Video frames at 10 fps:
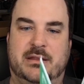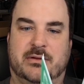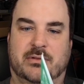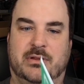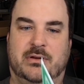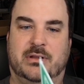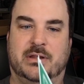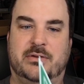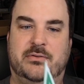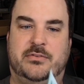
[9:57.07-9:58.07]
They're a little
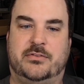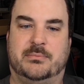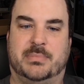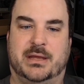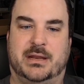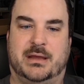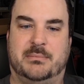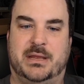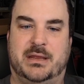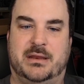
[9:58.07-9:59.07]
loose, but I
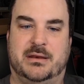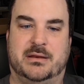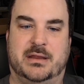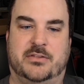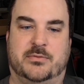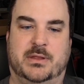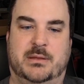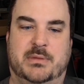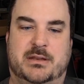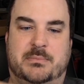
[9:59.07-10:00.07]
mean, it's
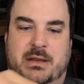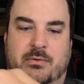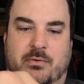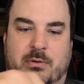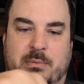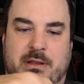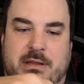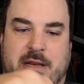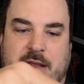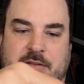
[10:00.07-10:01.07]
really meant to be an ornament
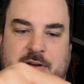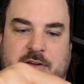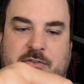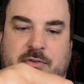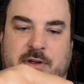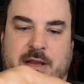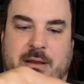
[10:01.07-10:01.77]
that hangs on a tree